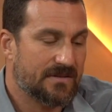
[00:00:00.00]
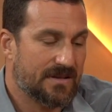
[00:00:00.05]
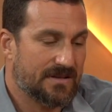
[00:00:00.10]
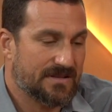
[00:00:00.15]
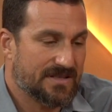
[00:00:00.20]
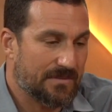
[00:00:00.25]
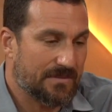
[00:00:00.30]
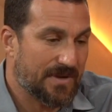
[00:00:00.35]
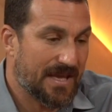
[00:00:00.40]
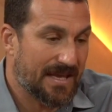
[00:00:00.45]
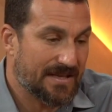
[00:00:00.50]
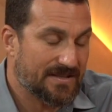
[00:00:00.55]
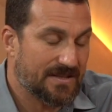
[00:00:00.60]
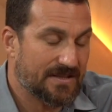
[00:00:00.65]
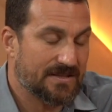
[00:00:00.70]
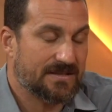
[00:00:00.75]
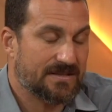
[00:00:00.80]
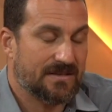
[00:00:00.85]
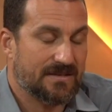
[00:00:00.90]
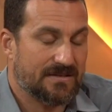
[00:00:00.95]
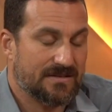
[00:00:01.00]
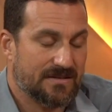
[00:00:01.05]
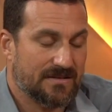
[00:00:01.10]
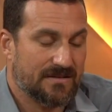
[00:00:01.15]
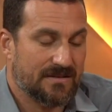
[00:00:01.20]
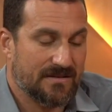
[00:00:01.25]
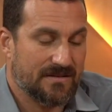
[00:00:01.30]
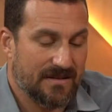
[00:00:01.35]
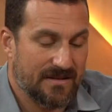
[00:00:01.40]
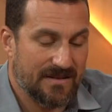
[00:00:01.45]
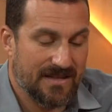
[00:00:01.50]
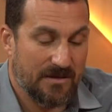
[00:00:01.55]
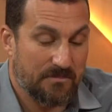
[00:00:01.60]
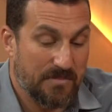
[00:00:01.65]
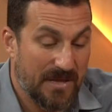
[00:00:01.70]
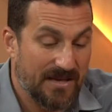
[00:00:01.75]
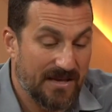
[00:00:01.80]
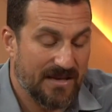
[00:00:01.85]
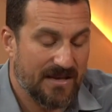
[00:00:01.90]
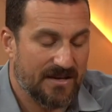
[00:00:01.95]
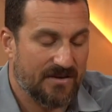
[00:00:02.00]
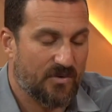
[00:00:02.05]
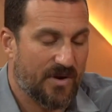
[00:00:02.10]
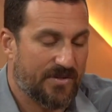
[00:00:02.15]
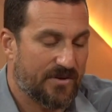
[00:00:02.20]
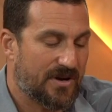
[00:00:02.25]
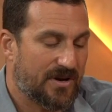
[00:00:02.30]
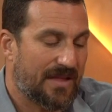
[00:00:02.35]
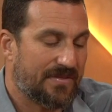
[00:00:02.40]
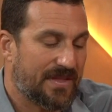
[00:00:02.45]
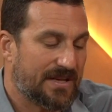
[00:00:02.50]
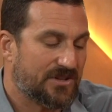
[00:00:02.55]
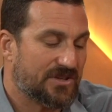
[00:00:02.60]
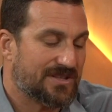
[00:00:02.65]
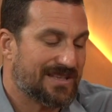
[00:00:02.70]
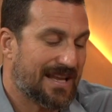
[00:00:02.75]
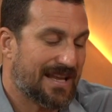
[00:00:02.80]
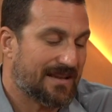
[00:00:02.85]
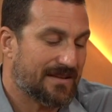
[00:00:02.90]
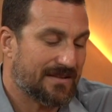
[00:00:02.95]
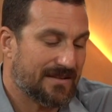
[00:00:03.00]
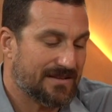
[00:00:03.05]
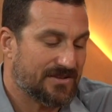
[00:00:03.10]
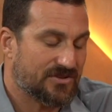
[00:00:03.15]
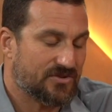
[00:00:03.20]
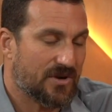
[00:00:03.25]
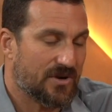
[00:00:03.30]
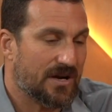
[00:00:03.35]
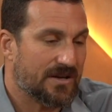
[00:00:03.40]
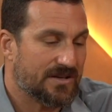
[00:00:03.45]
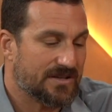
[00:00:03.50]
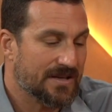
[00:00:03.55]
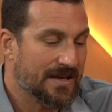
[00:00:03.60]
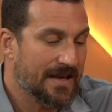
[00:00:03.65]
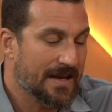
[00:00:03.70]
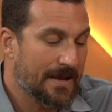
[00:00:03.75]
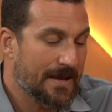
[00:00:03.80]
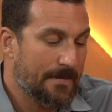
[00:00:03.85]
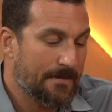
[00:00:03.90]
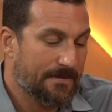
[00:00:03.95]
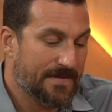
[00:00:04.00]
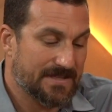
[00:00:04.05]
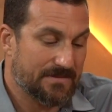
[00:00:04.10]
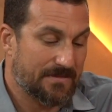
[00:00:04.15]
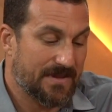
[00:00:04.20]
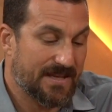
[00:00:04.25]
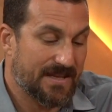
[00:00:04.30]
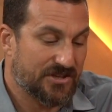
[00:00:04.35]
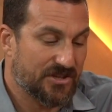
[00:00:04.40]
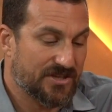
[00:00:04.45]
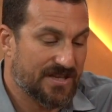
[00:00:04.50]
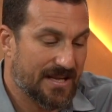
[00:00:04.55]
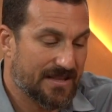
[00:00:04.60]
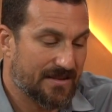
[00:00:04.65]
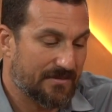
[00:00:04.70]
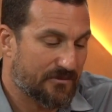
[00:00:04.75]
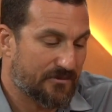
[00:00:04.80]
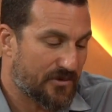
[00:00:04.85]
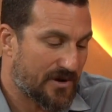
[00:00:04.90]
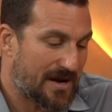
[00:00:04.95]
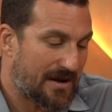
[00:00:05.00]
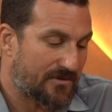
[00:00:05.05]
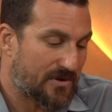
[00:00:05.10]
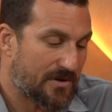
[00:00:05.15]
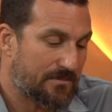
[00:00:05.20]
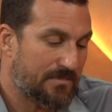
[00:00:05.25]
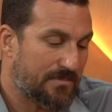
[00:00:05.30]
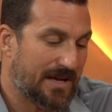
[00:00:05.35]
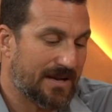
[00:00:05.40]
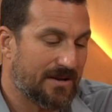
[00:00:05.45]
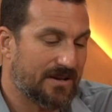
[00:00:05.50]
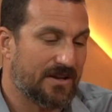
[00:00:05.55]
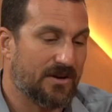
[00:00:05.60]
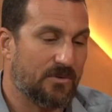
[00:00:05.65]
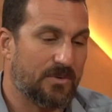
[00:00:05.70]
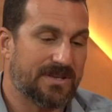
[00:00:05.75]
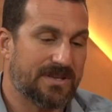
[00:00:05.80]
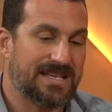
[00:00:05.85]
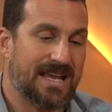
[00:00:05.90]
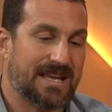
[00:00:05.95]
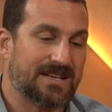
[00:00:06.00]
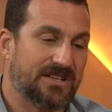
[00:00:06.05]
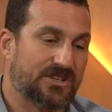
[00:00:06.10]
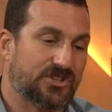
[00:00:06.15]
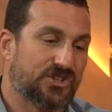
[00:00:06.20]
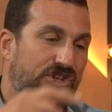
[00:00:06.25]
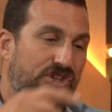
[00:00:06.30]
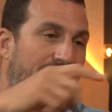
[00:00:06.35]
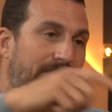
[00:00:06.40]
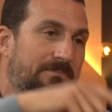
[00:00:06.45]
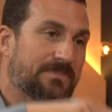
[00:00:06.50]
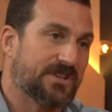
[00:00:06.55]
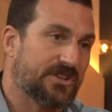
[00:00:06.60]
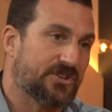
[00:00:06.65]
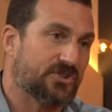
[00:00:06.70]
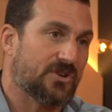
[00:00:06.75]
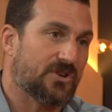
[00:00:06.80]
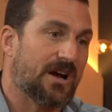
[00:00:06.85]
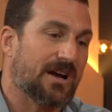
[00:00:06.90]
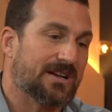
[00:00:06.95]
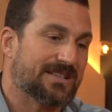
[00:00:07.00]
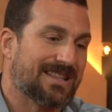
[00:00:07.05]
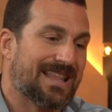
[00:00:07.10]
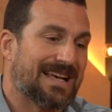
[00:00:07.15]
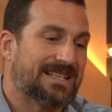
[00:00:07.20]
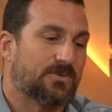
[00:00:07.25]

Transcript: in some cases, the opinion of whether or not they should take these drugs. Doesn't mean they should take them forever, but you know, we tend to jump to drugs, and